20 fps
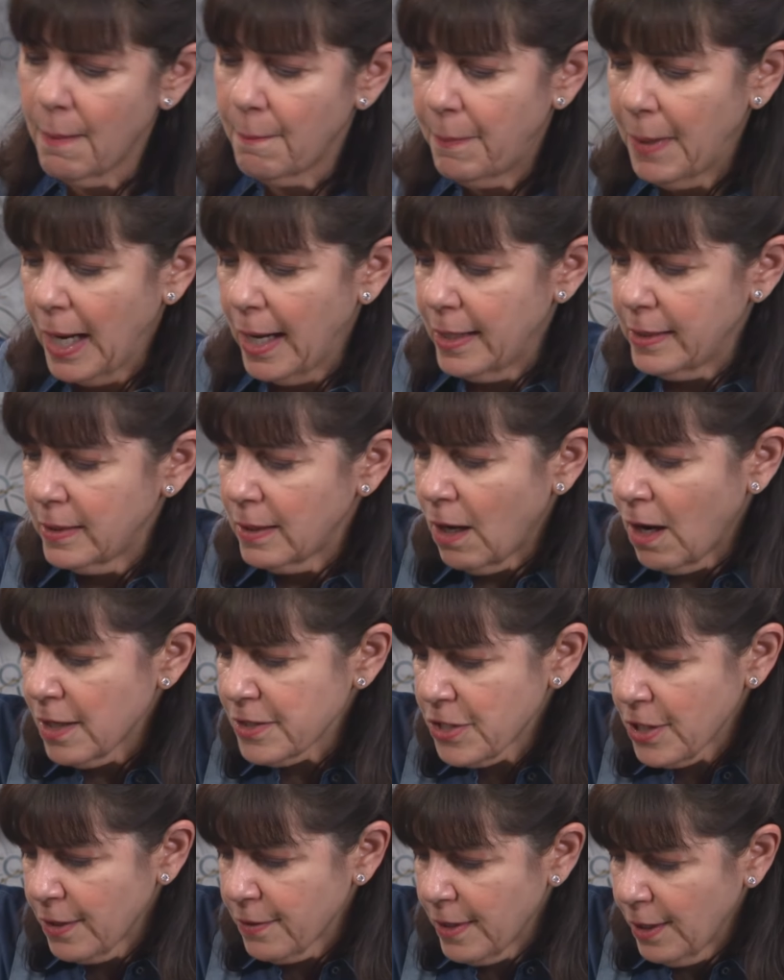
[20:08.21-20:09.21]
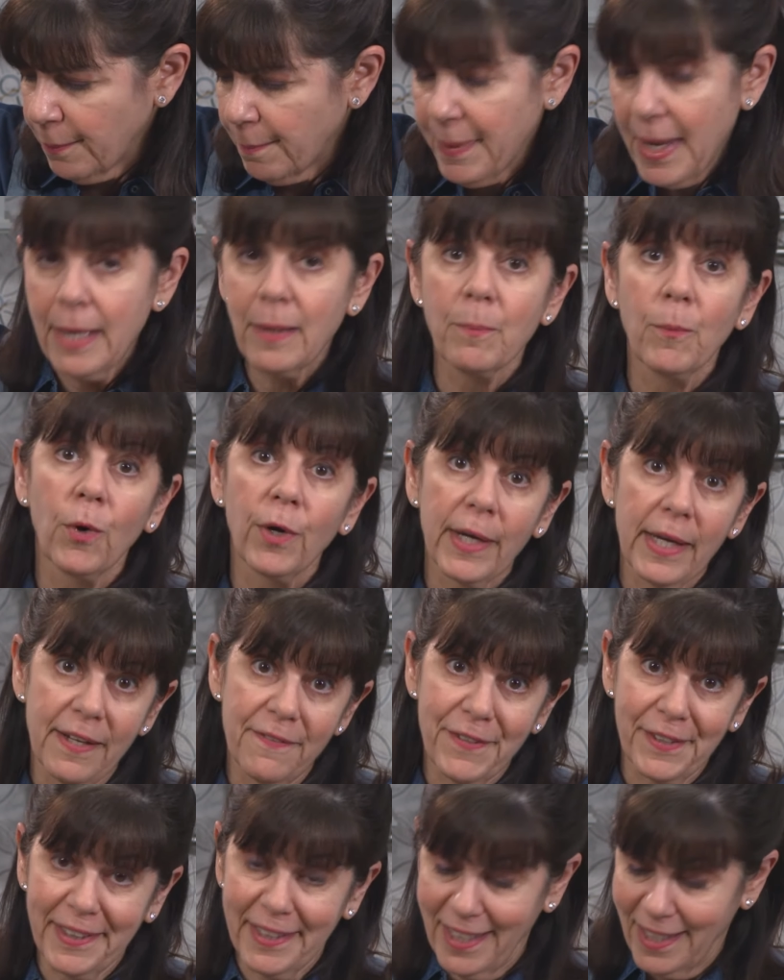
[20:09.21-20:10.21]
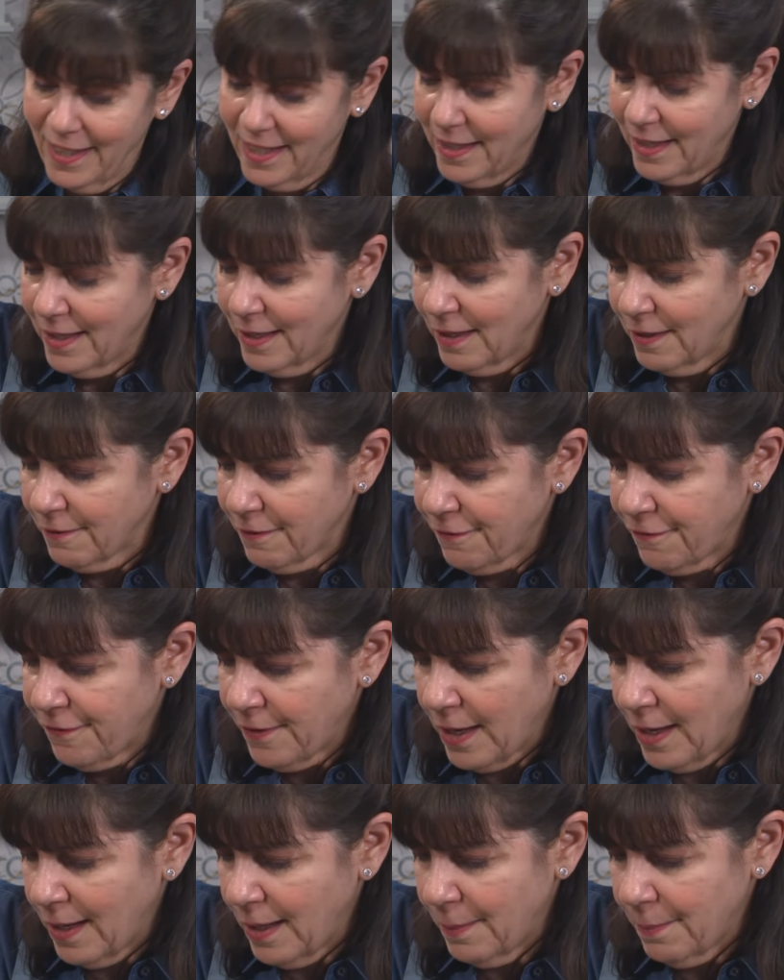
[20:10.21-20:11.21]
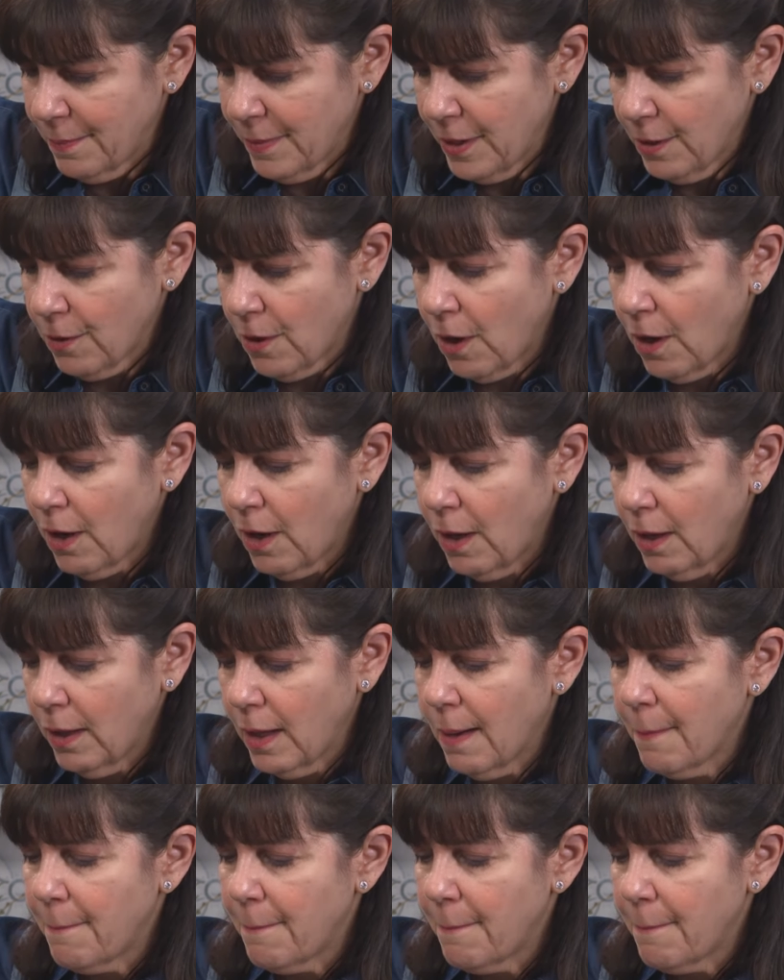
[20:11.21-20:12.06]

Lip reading: but also they'll bake more evenly if they're all